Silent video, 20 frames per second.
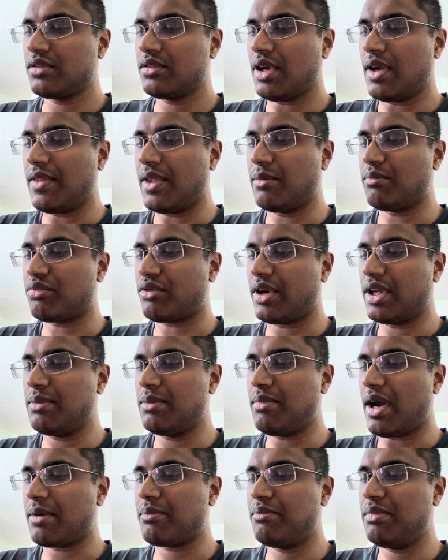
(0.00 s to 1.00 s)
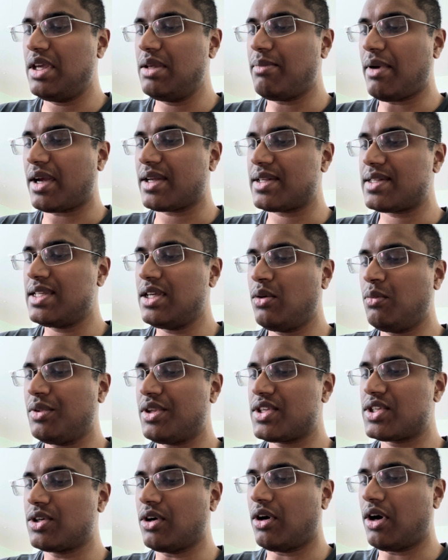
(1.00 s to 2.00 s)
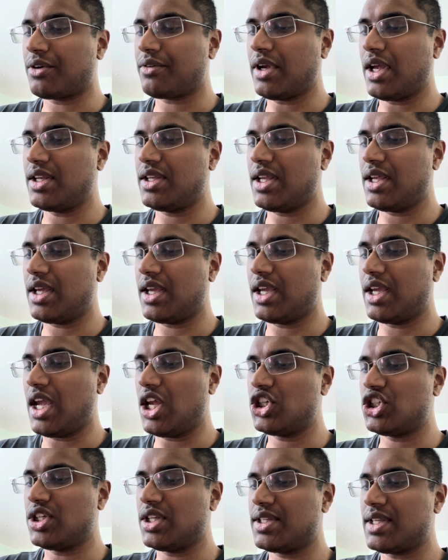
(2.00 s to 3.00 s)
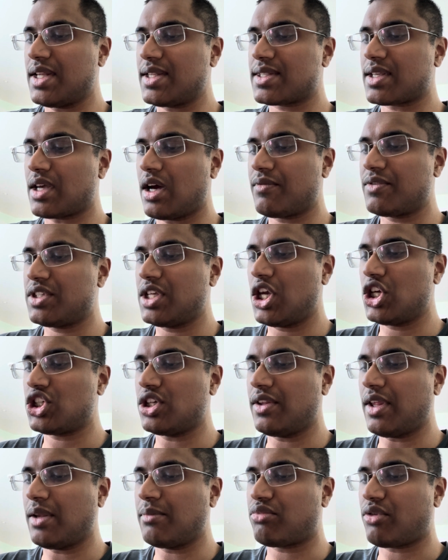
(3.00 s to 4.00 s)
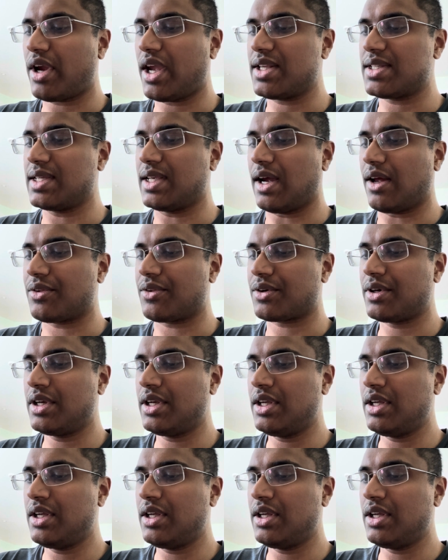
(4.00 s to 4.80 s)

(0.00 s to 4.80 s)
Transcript: Then he peeked back at Steele with his daughter, engaged in intense conversation and then praying together.